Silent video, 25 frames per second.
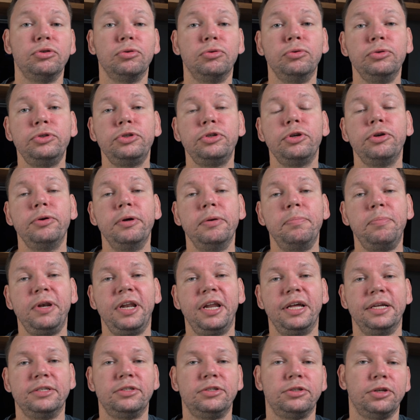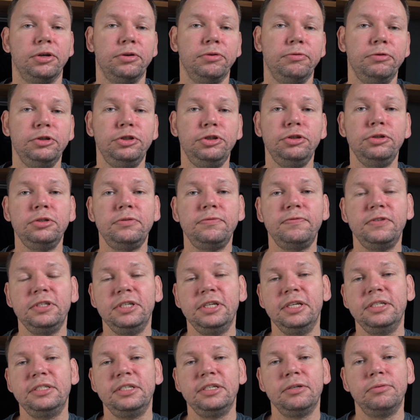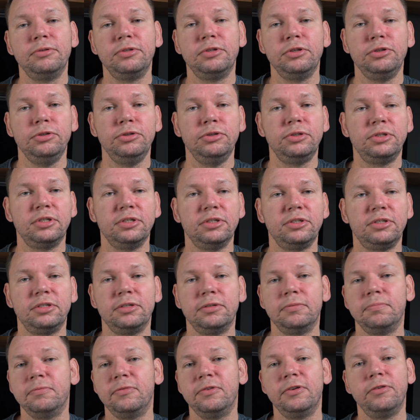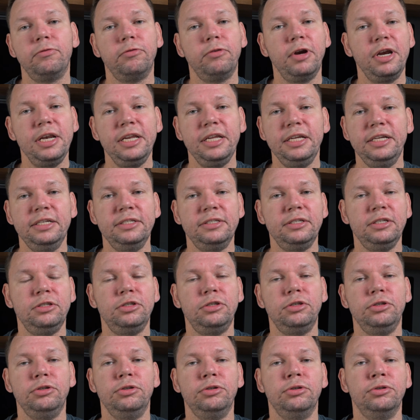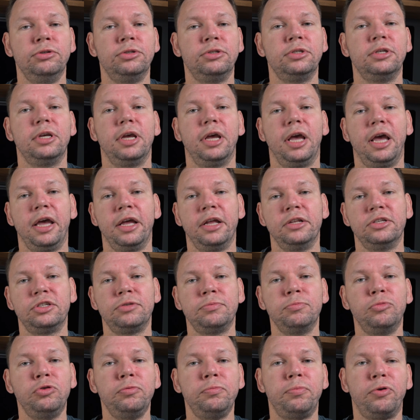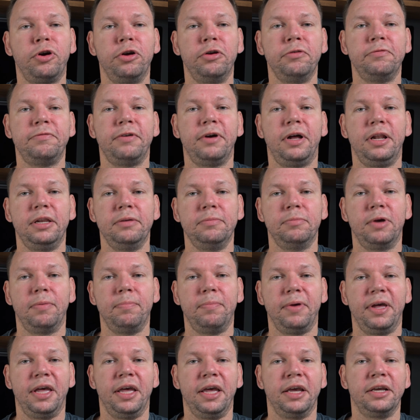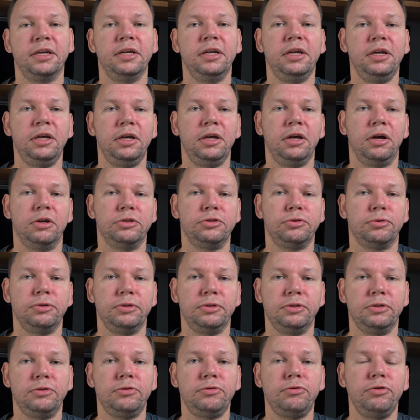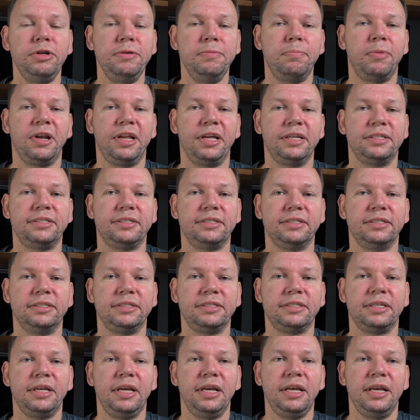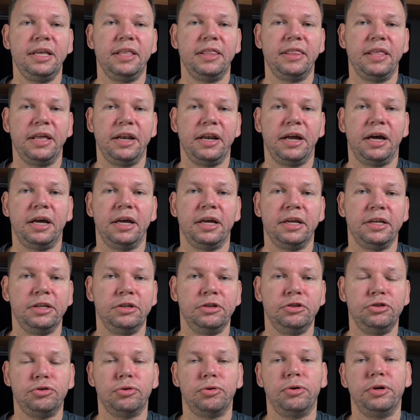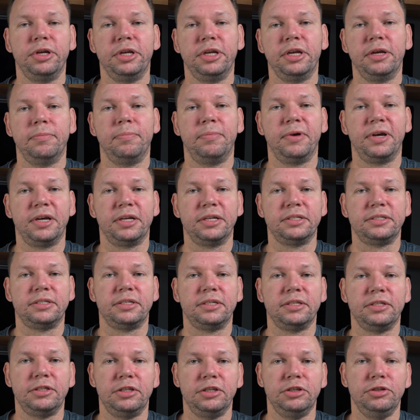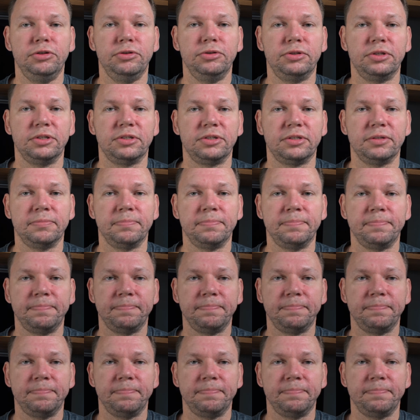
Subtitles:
also a plus. So reduced vignetting with the new system, really easy to use, and small profile in my bag are sort of the 3 pluses that I enjoy about the new system.